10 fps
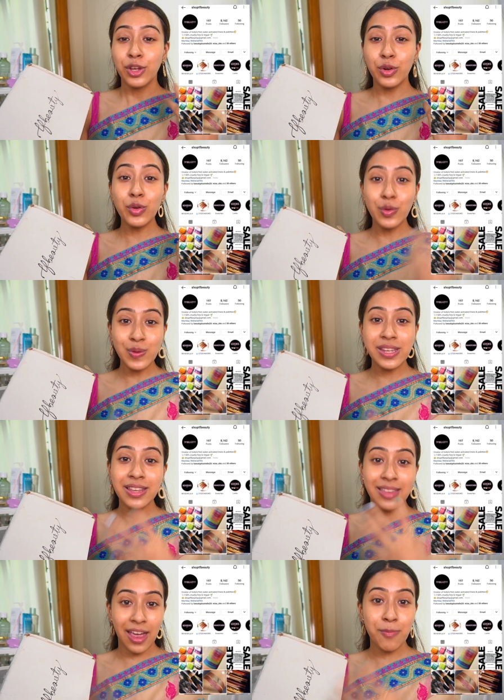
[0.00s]
you know,
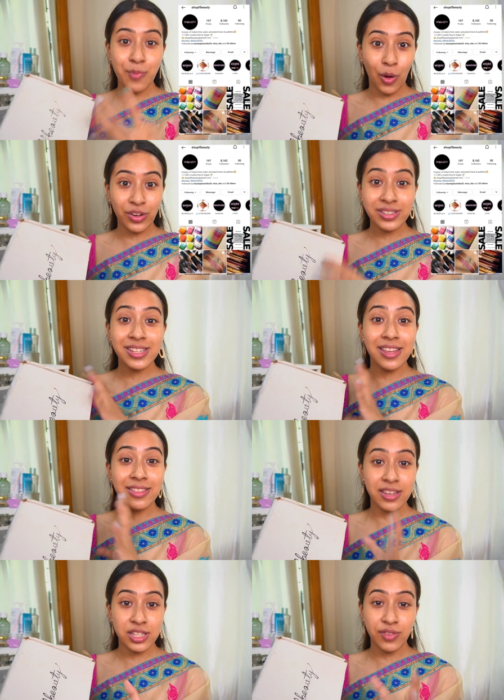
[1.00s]
using their products
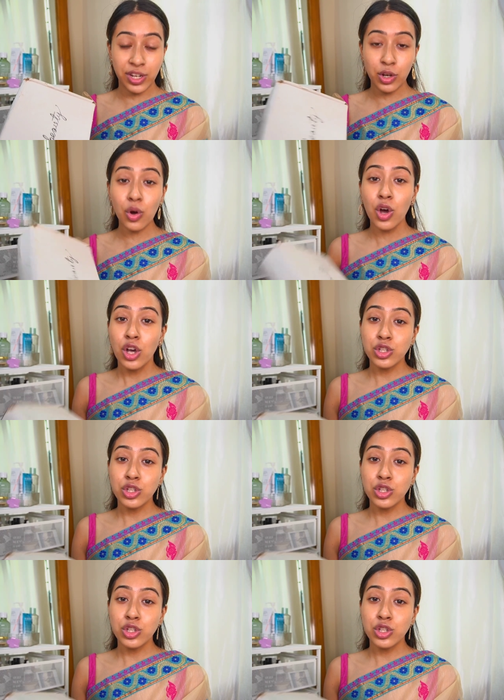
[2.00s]
in this video.